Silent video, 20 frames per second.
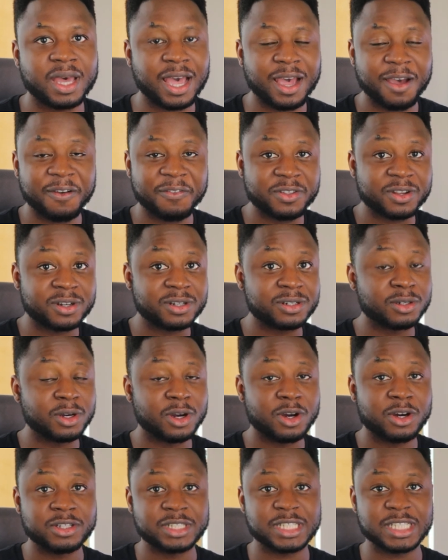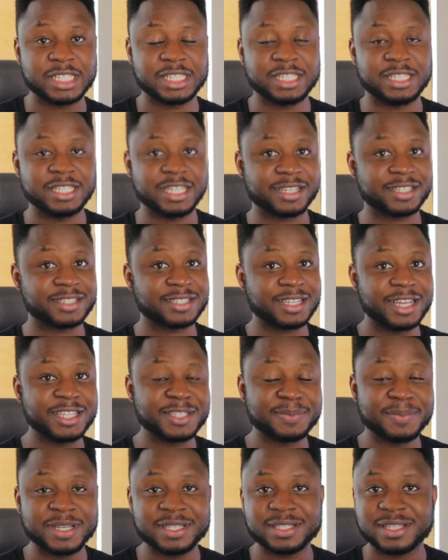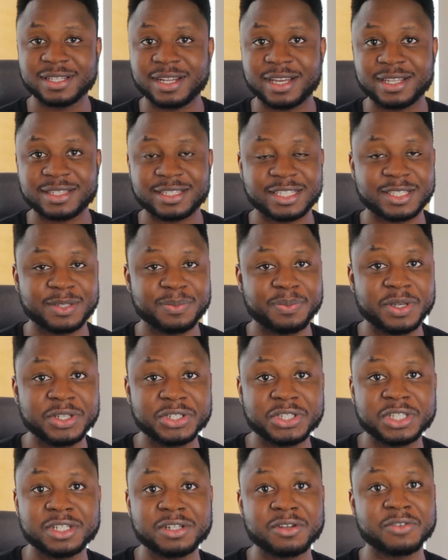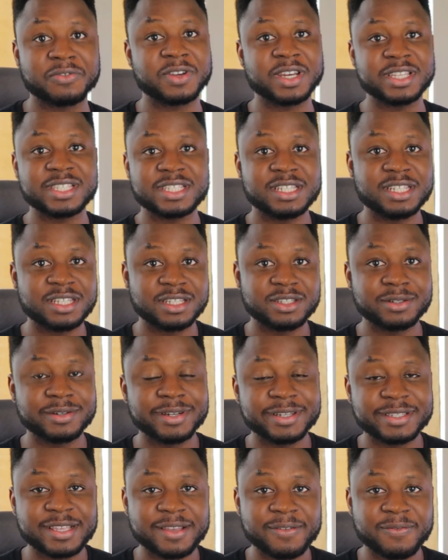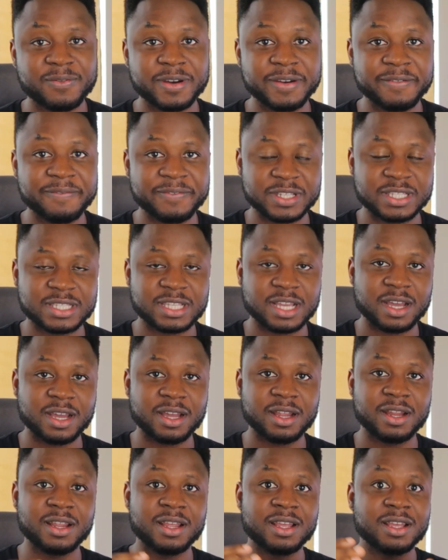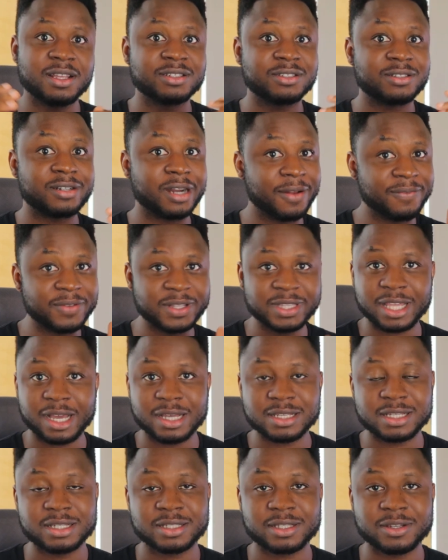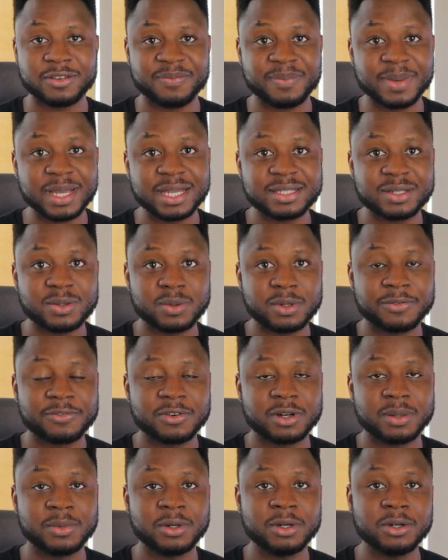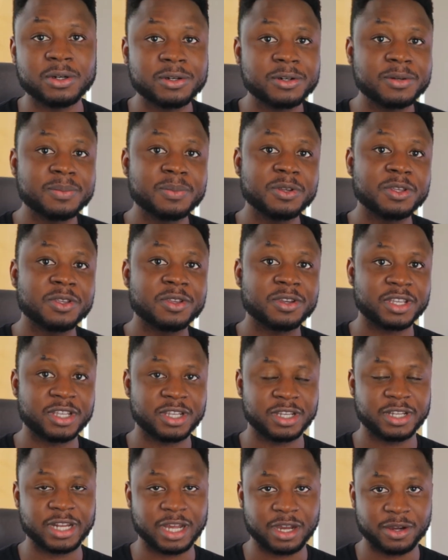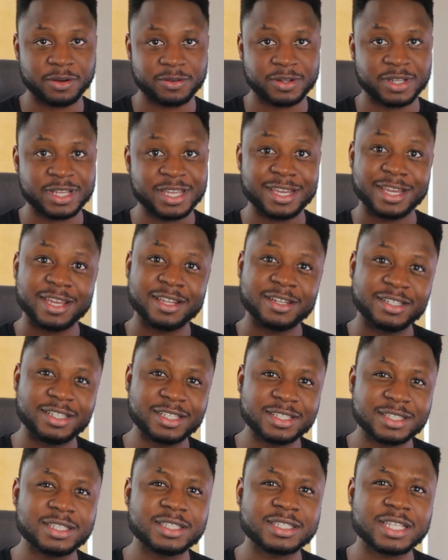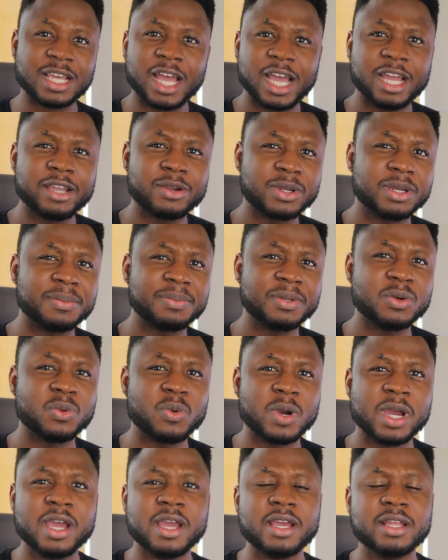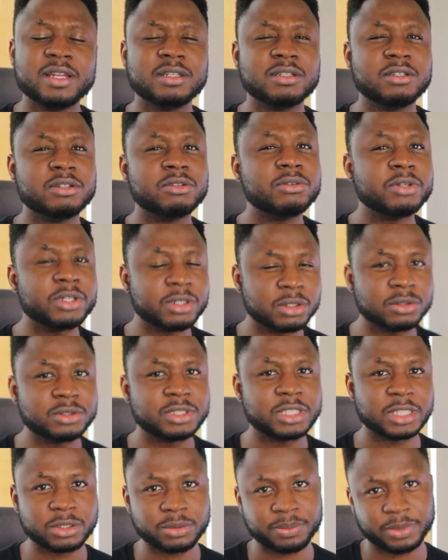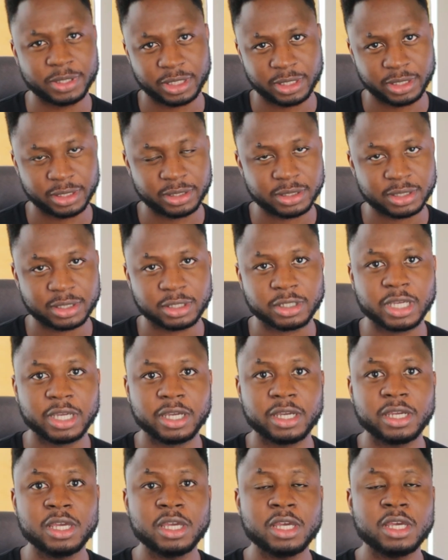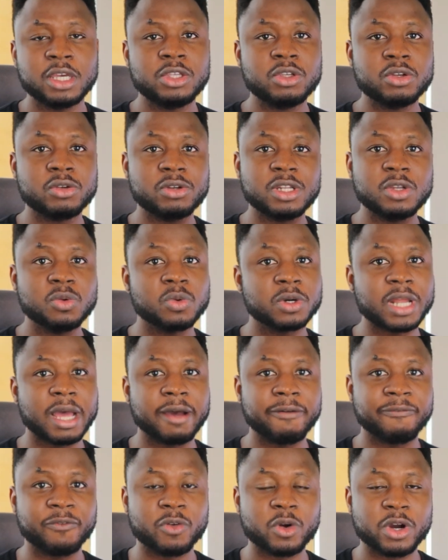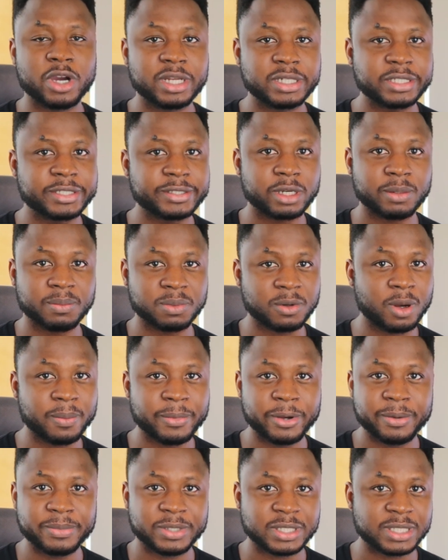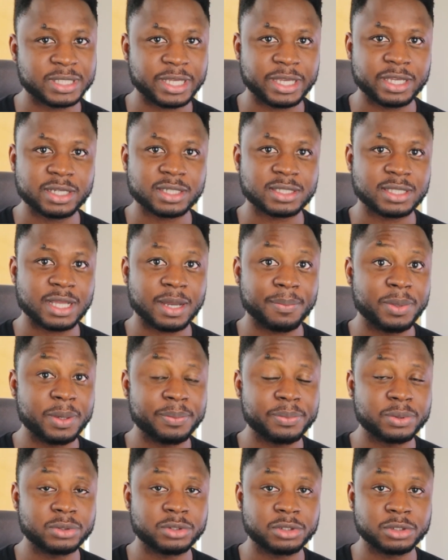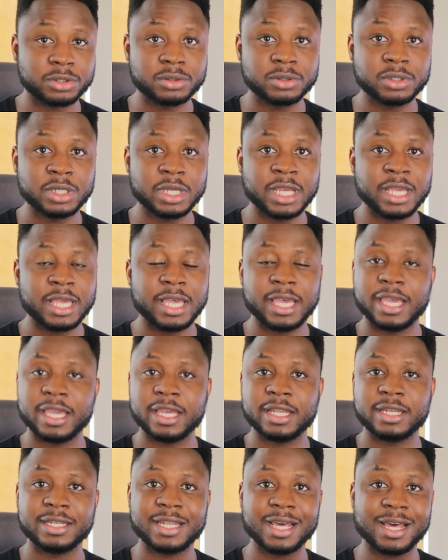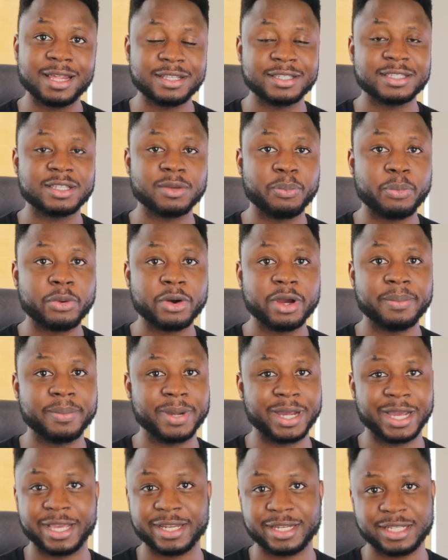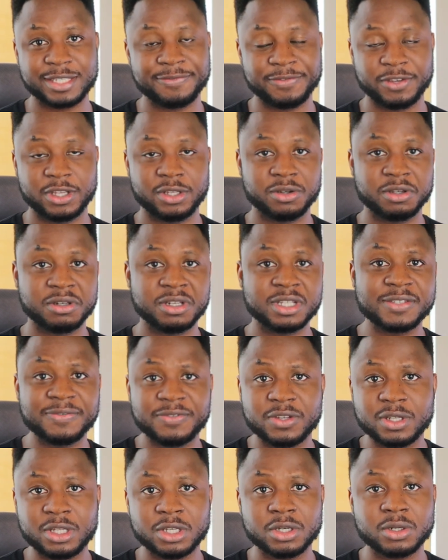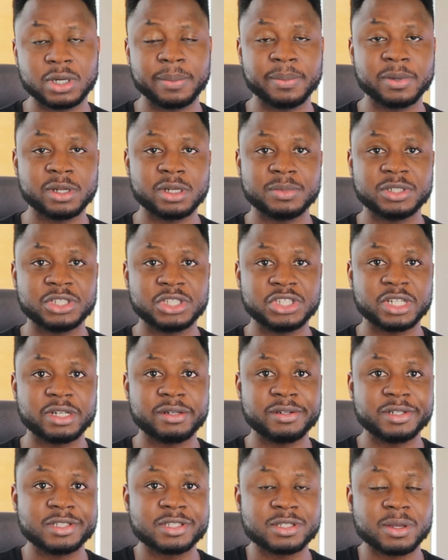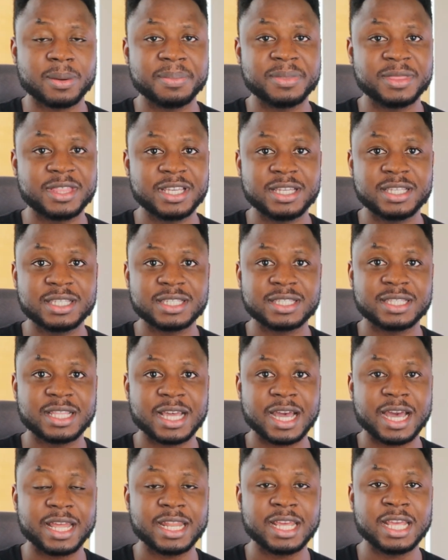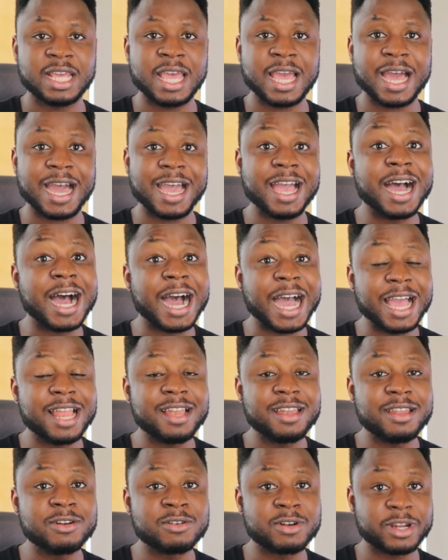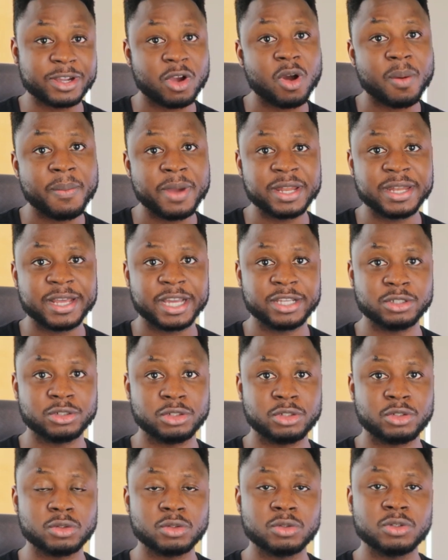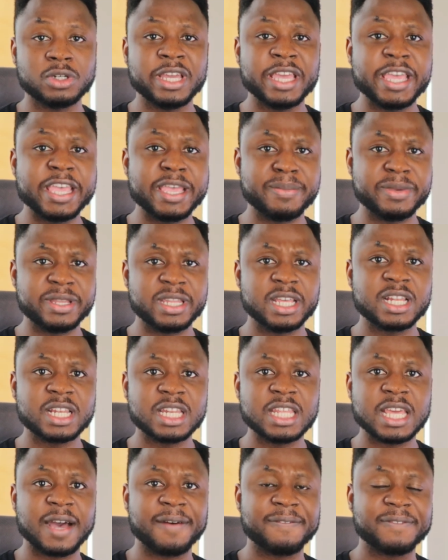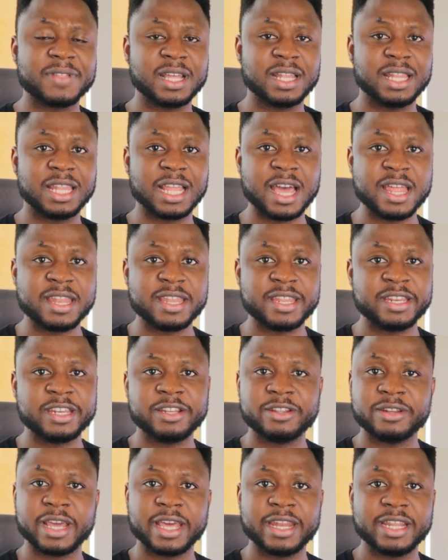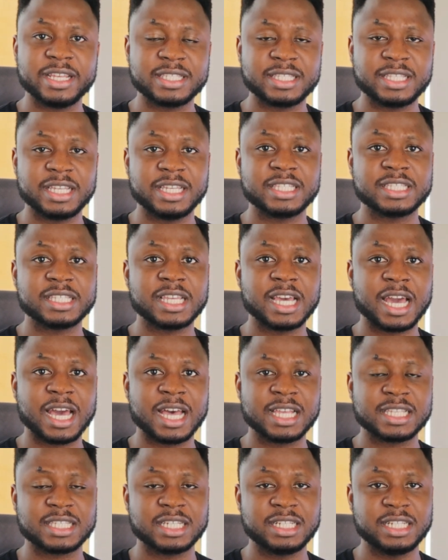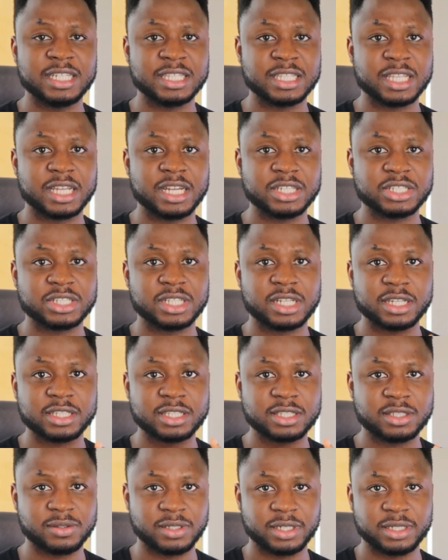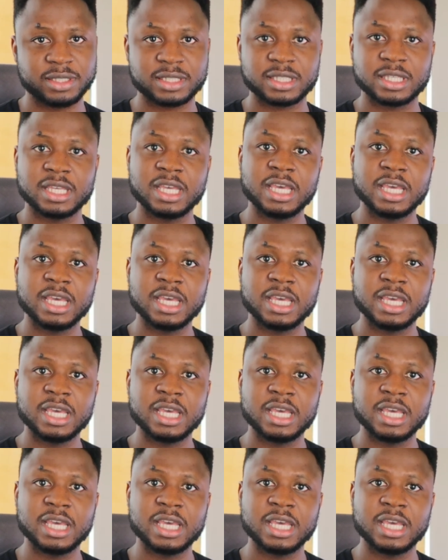After all the excitement and anticipation of getting a USF1 visa, traveling thousands of miles away from home, you're here now. And this is arguably when the real deal begins, okay? You really want to avoid some common mistakes that people do, and that is the point behind this video. In this video, I'm going to be sharing some things that I highly recommend that you do immediately after landing in the United States as an international student.